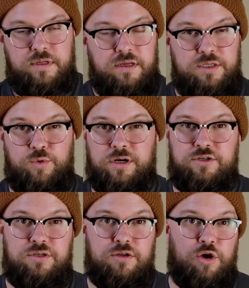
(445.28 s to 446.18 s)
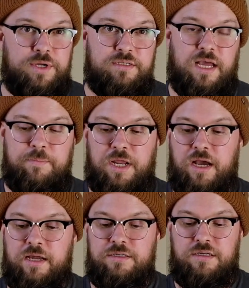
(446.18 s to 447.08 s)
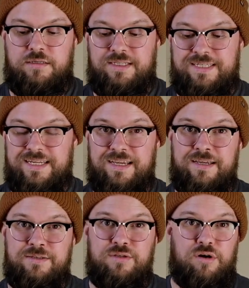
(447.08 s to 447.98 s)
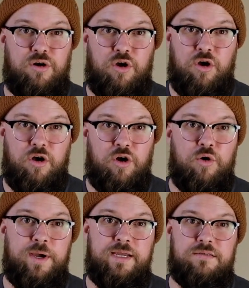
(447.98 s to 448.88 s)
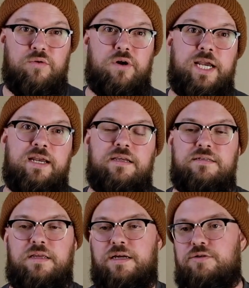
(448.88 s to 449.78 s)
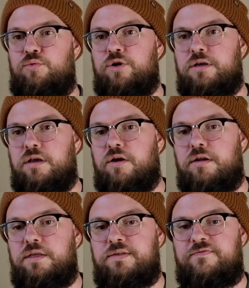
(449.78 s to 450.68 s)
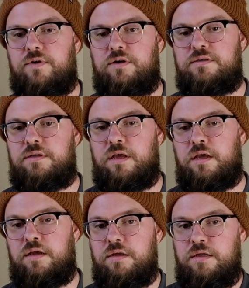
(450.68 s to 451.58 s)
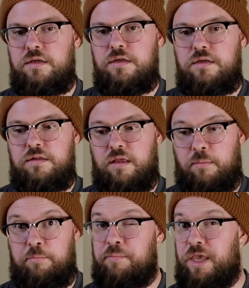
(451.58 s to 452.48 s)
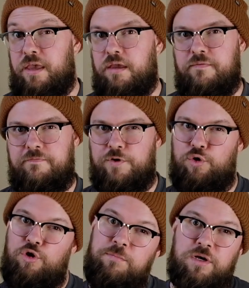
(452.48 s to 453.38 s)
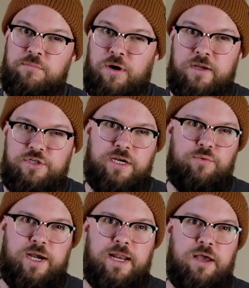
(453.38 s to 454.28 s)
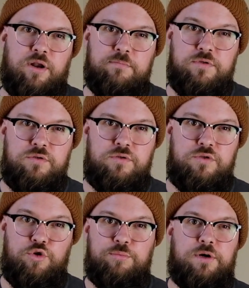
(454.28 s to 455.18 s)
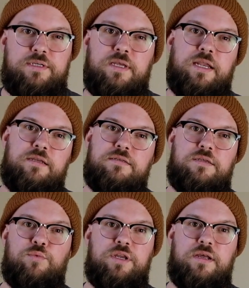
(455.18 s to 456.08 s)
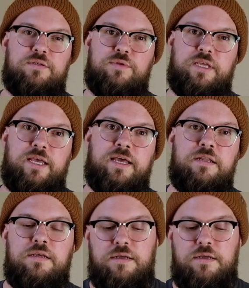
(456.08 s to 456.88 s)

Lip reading: His work is just always top notch. His zines are always great. He's actually working on his first like big photo book project right now, and I'm super excited to see what he does with that.